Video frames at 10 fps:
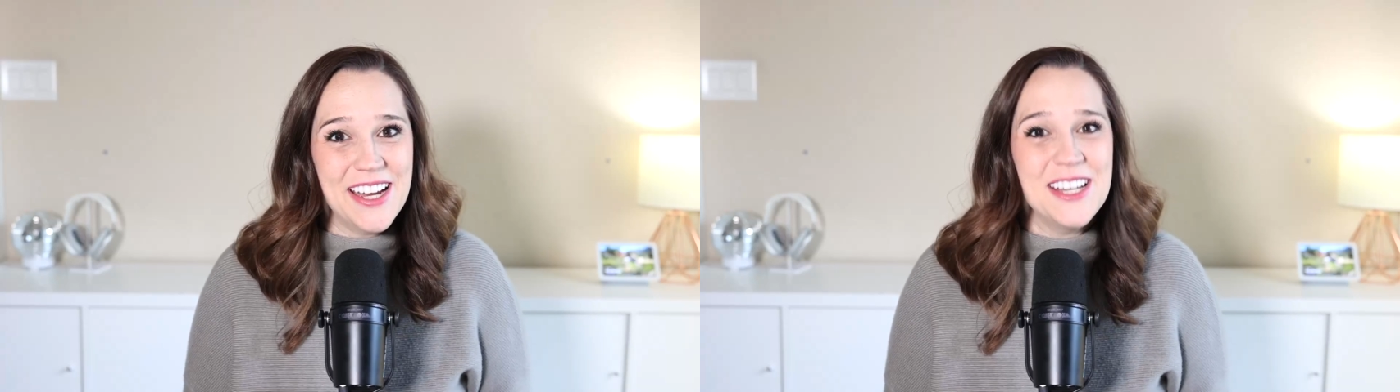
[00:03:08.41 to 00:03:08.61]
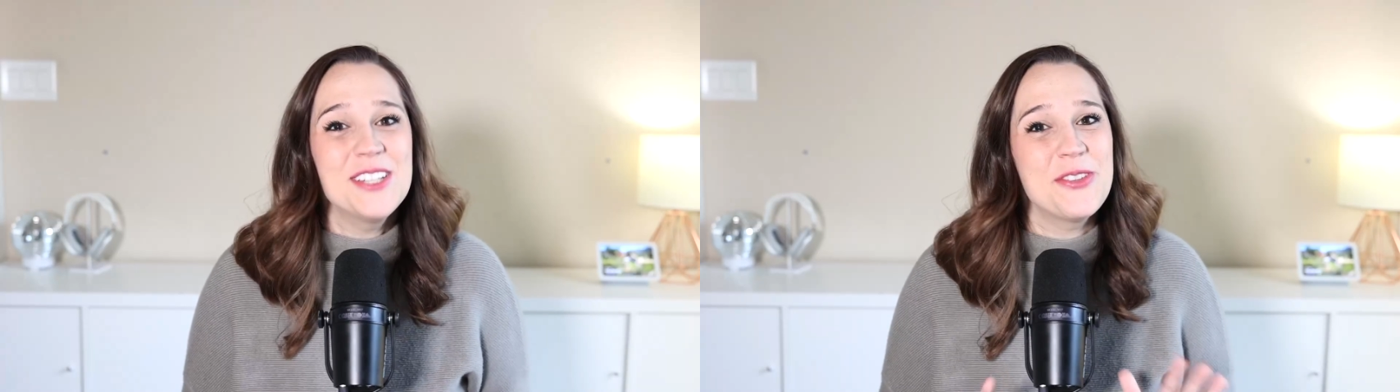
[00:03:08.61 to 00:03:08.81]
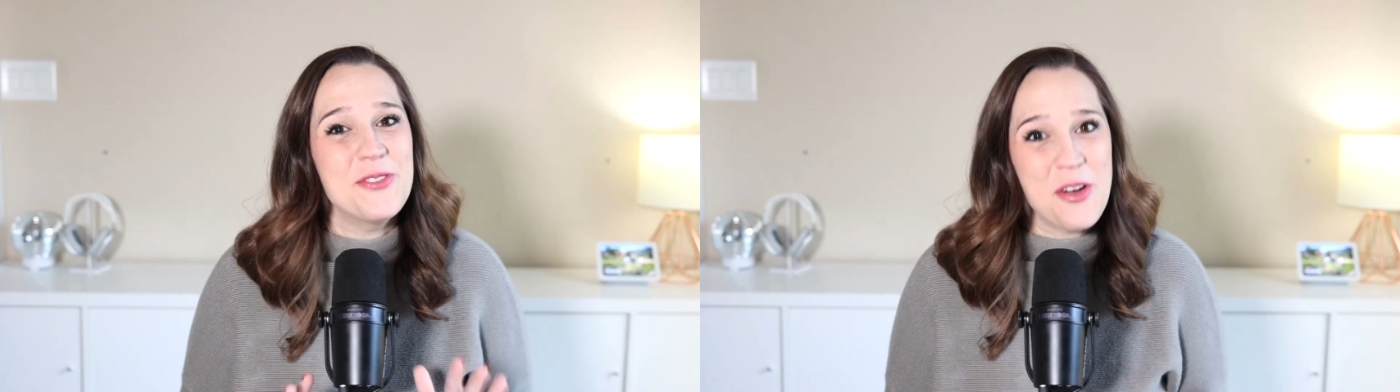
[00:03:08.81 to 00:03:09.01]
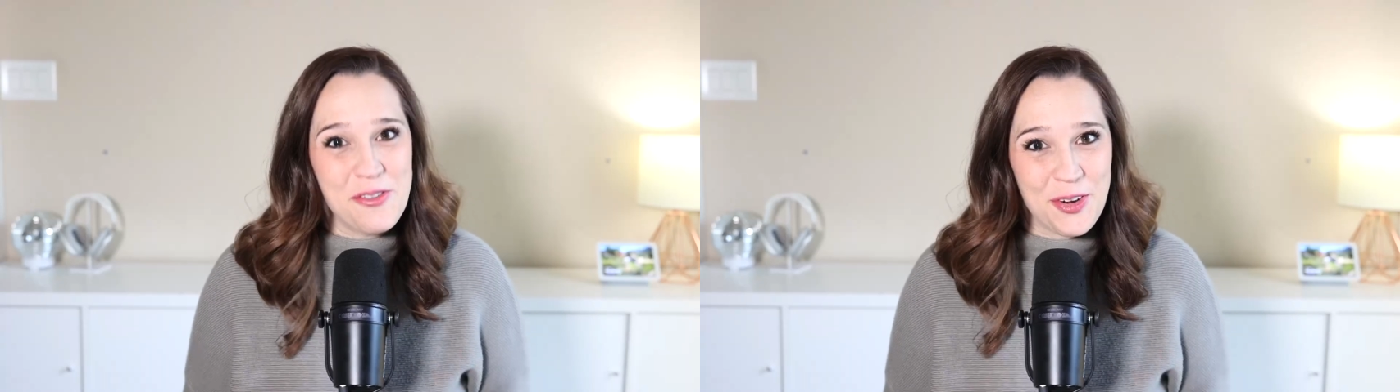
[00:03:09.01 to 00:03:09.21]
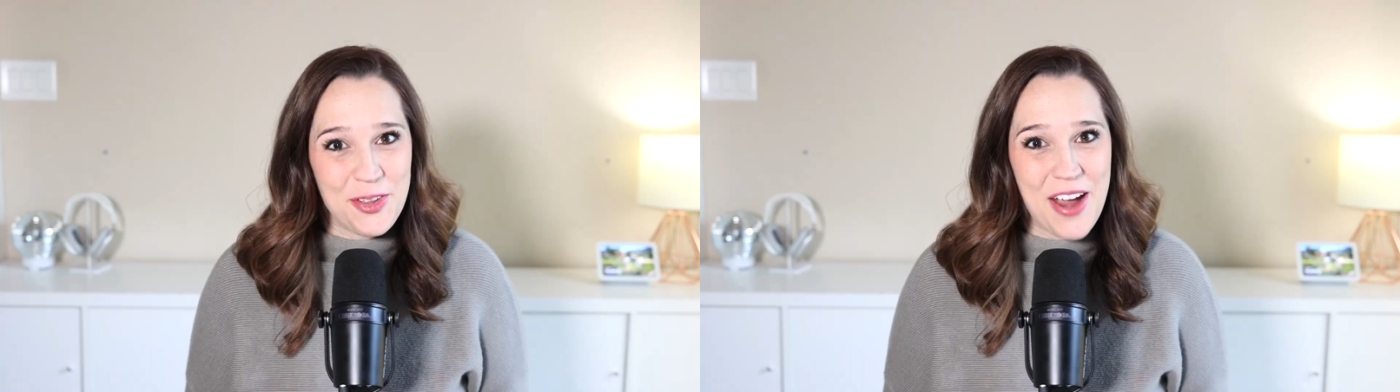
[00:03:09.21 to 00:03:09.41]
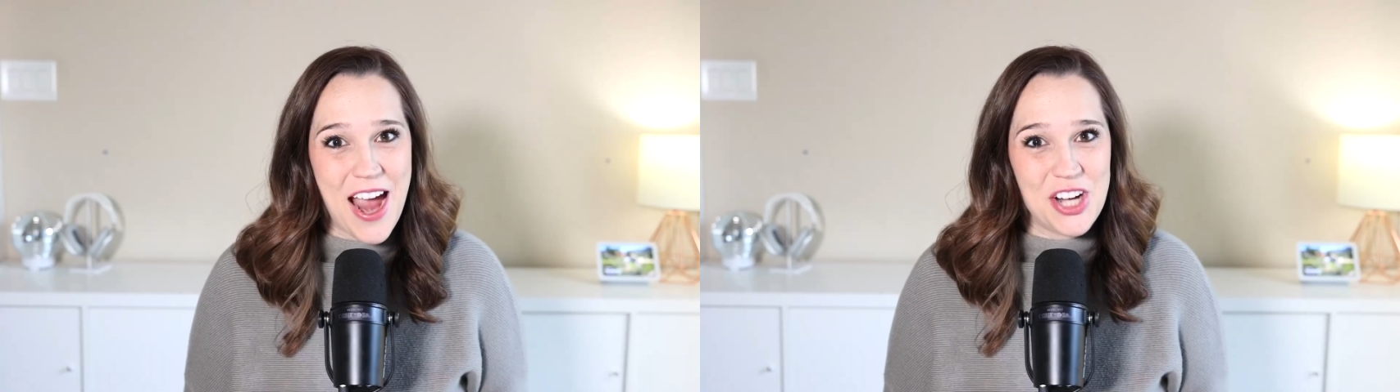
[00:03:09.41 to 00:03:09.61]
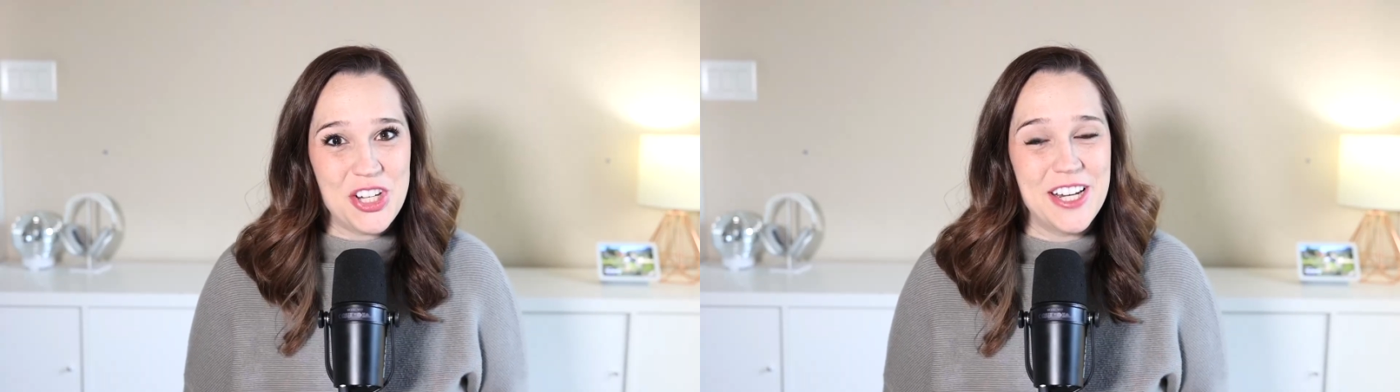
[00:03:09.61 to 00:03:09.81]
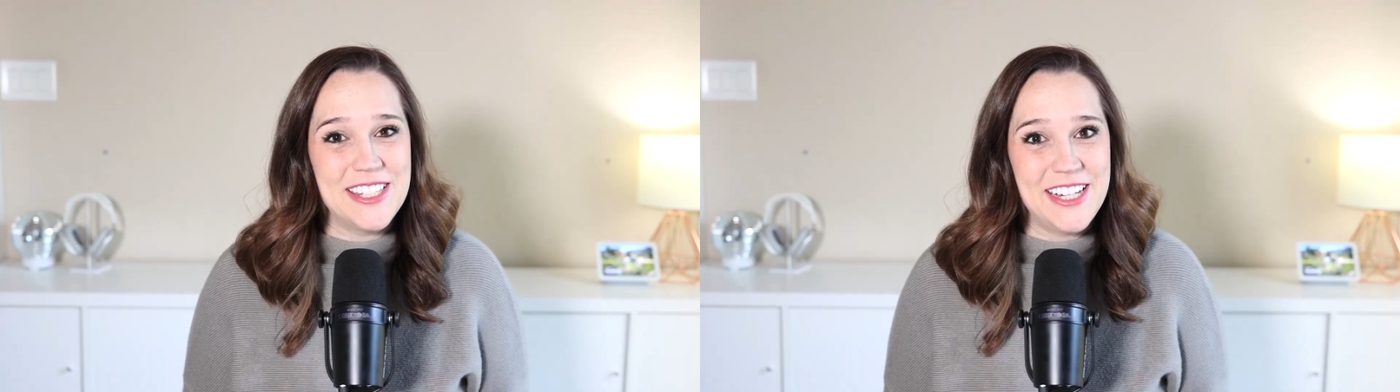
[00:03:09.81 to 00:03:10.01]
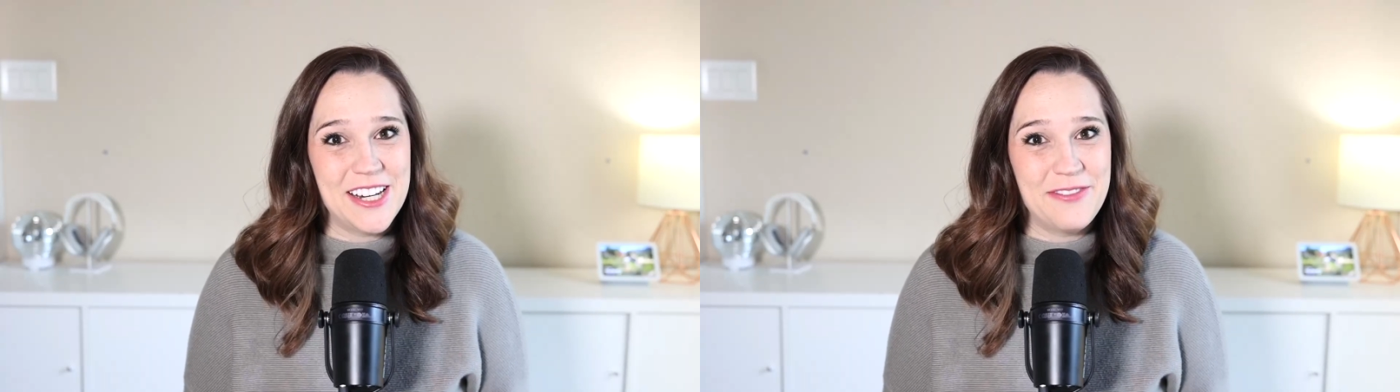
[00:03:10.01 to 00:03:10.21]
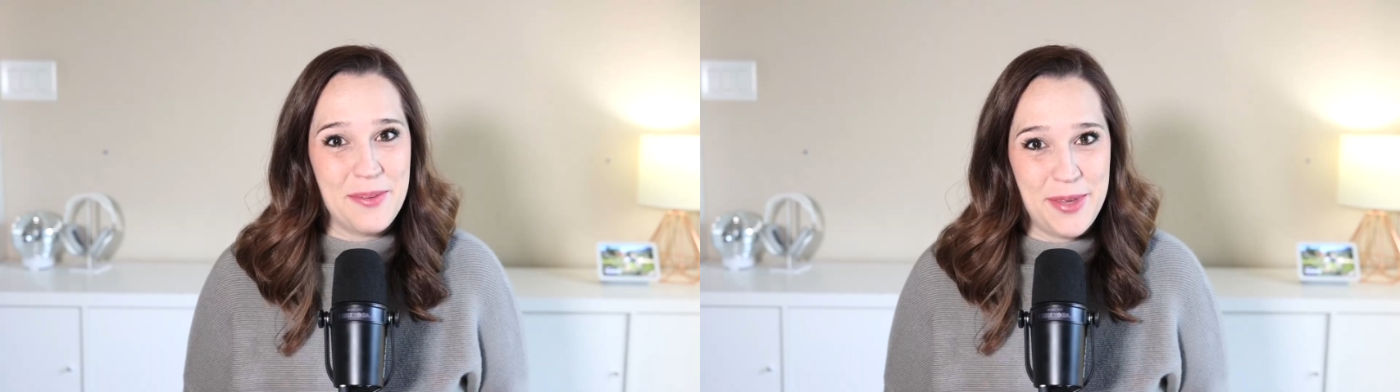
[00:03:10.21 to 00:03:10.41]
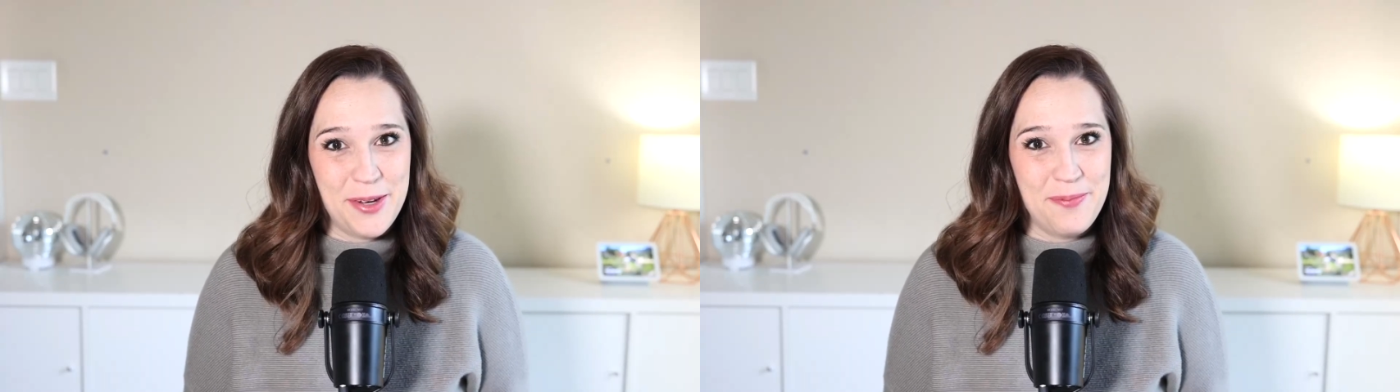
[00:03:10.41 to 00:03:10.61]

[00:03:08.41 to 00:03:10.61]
so no further action is needed from you.